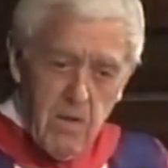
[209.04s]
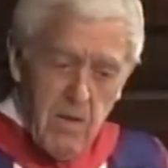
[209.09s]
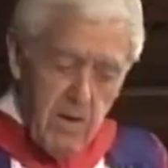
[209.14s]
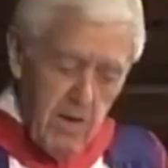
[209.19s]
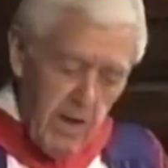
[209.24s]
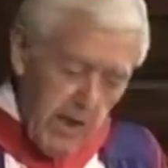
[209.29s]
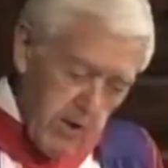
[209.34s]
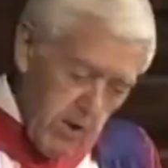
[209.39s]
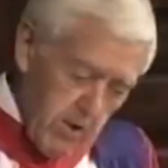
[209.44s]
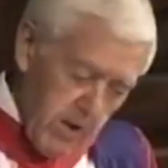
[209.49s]

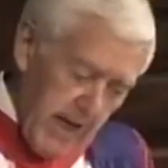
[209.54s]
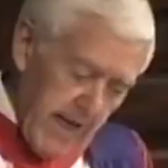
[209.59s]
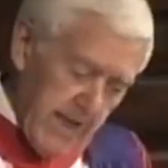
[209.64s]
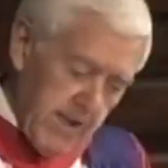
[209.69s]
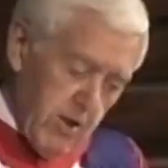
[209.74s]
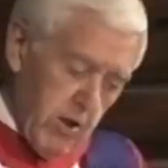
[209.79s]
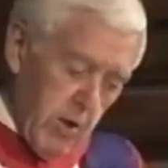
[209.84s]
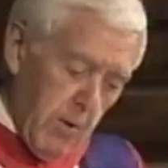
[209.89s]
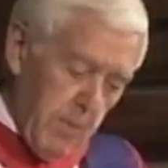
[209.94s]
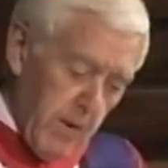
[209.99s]
And you're likely
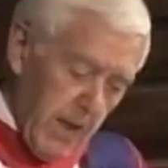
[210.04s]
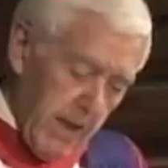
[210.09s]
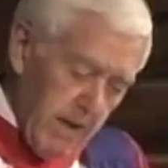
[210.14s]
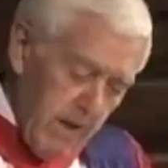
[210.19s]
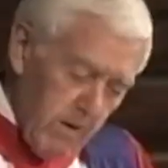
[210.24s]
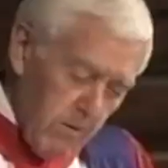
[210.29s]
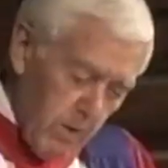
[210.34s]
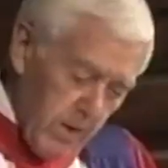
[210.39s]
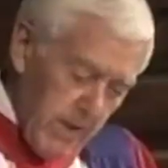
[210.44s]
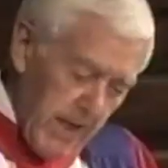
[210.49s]
to reply,
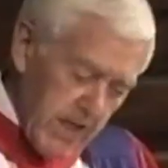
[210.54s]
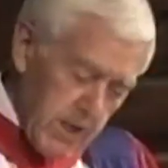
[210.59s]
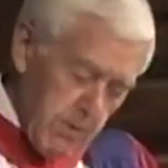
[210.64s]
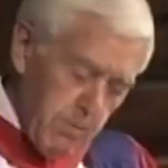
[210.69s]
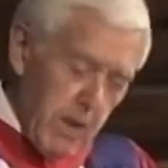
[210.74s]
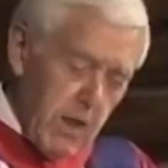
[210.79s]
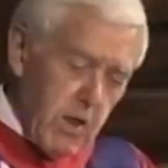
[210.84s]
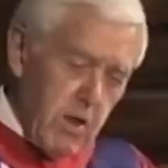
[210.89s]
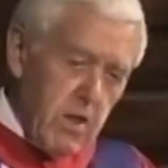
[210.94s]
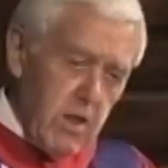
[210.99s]
well, that's
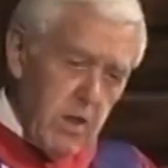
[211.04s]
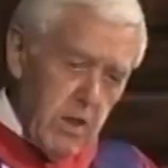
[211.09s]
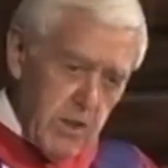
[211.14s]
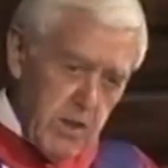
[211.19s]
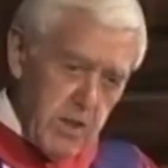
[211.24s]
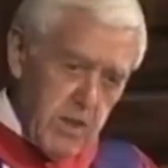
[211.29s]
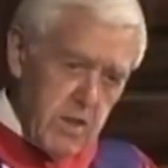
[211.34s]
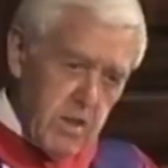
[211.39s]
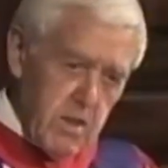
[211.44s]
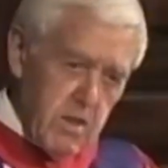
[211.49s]

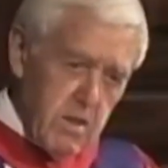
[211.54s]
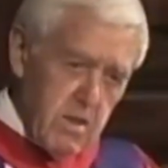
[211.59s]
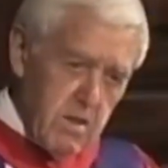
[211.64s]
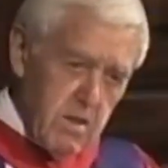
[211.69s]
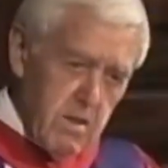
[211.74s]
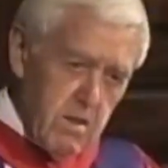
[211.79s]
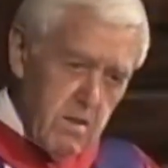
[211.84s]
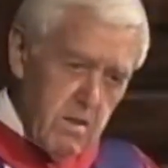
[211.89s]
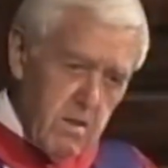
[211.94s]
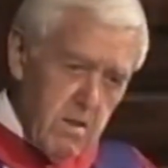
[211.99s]
because
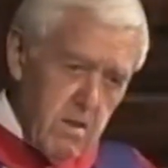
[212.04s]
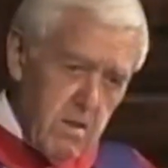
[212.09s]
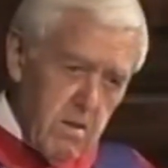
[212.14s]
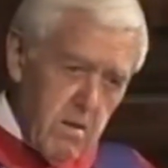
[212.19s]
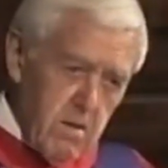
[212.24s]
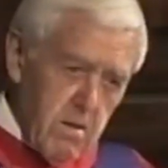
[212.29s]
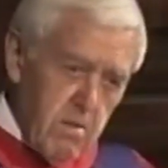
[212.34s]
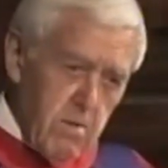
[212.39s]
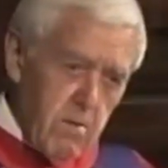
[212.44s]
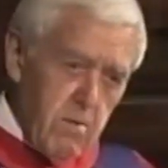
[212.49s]

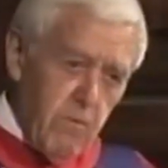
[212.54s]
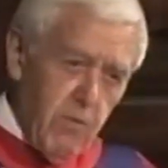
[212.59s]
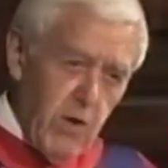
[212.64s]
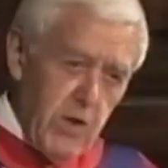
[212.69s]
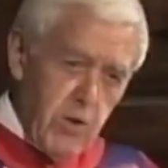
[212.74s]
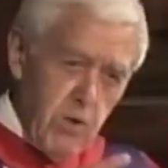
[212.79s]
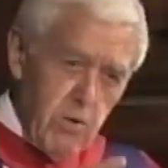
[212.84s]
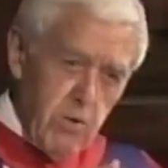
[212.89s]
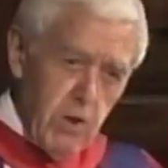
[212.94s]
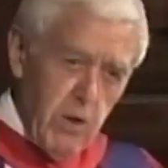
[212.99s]
of what
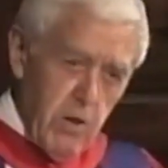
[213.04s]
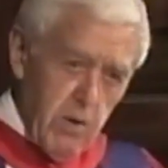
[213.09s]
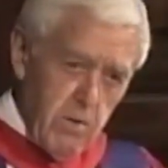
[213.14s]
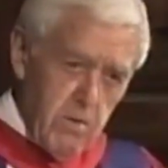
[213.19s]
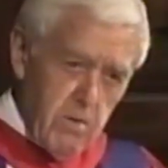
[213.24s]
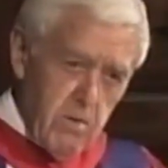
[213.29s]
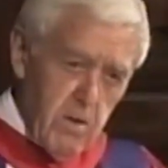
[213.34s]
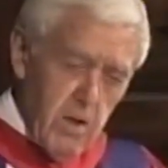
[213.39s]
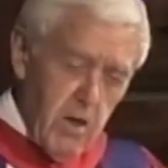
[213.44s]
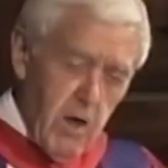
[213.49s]
you do,
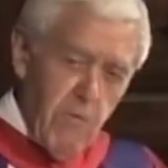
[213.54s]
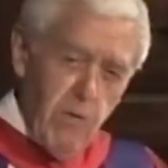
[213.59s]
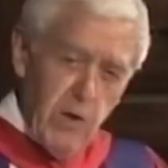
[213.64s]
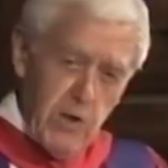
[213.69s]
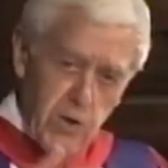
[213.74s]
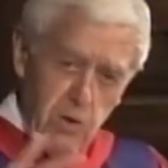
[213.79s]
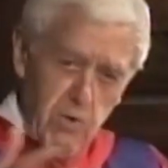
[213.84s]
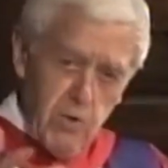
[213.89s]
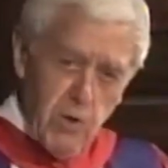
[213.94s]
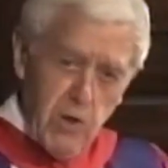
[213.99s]
of what
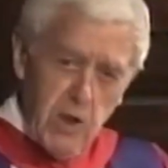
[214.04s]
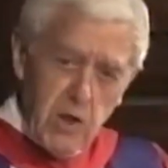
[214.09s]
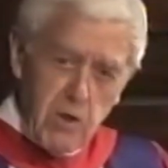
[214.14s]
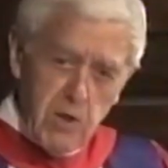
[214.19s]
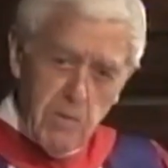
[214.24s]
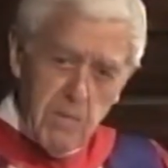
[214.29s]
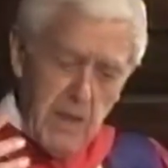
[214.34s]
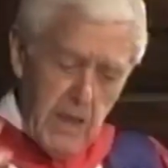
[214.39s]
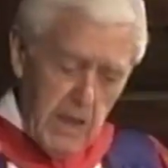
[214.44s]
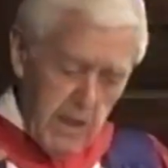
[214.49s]
you're doing to
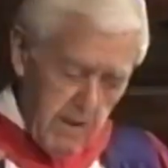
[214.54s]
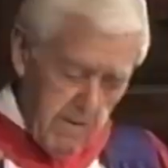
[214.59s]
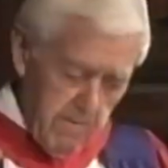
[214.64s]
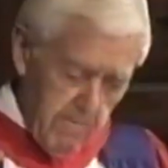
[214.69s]
me.